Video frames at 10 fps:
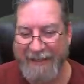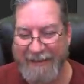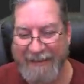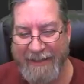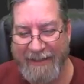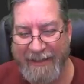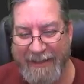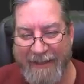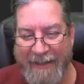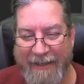
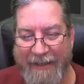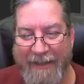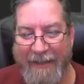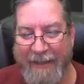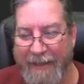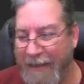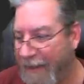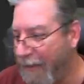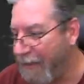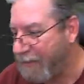Nikki.
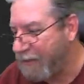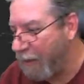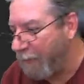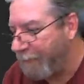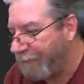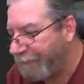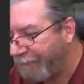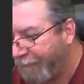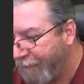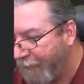All right, so
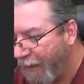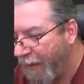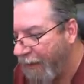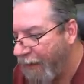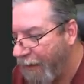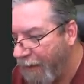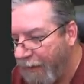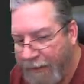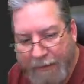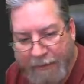
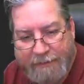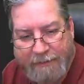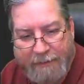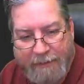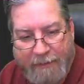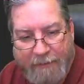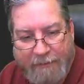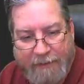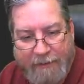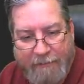let's see here.
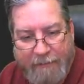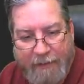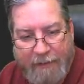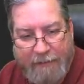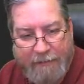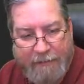Is that right?